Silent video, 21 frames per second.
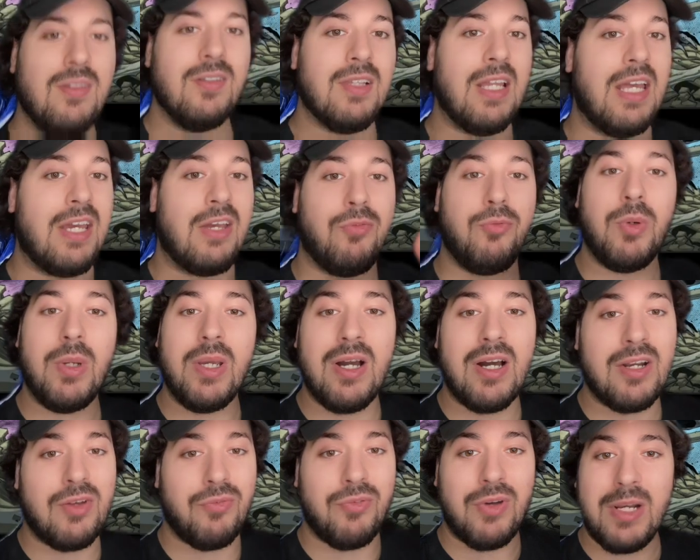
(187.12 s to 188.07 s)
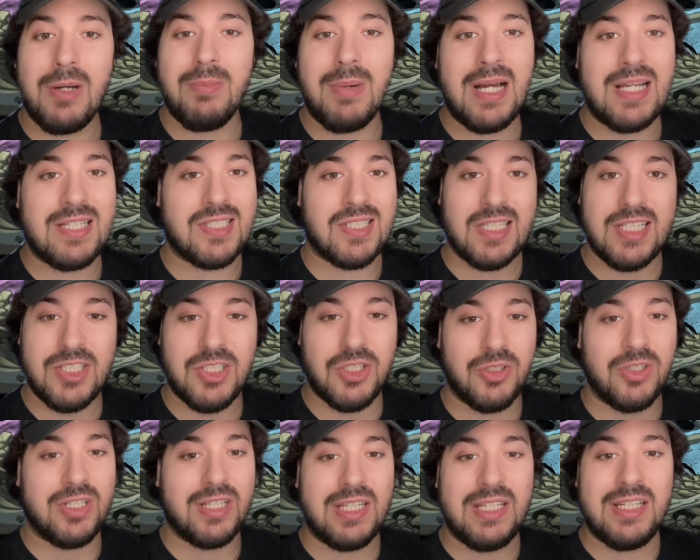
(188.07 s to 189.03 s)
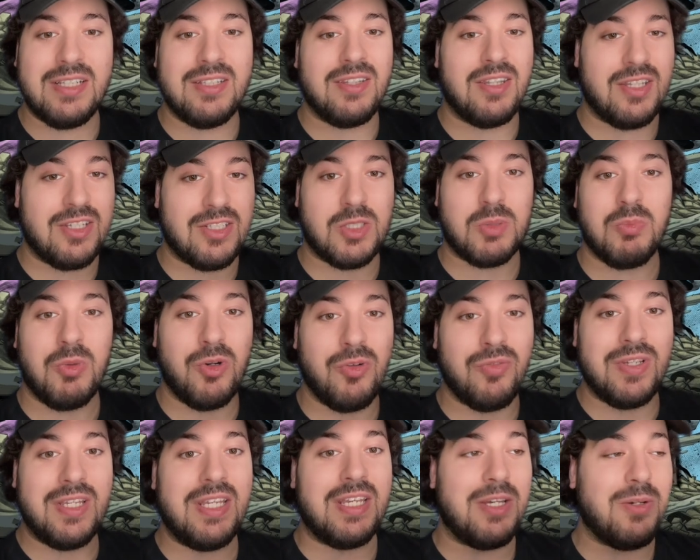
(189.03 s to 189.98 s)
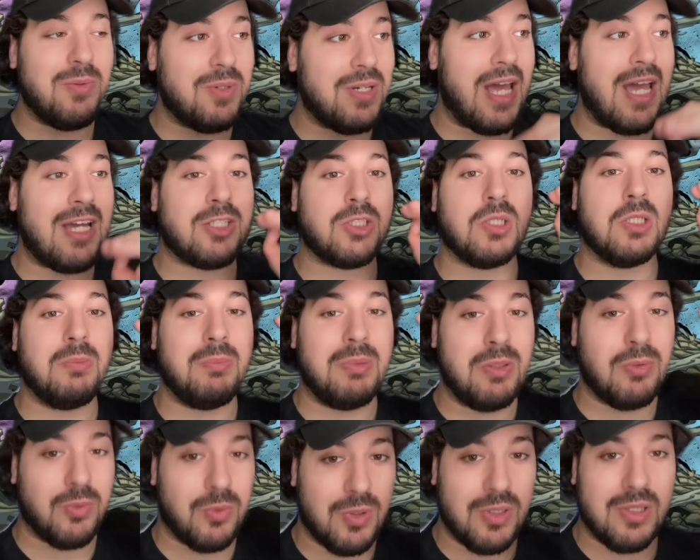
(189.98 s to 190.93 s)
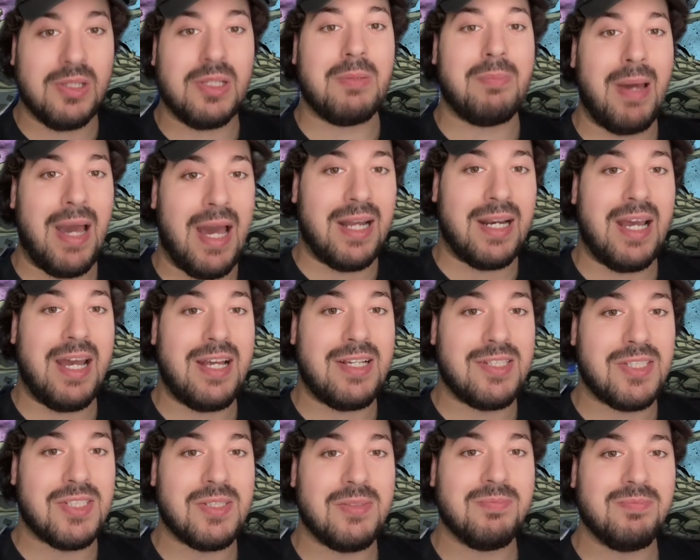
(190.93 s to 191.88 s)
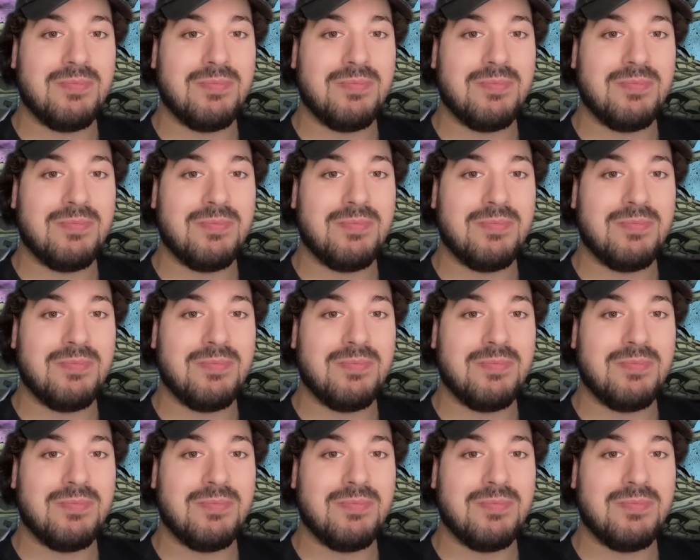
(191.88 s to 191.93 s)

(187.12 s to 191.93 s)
Like, if we got a venomized lizard in this movie, it would actually be really badass.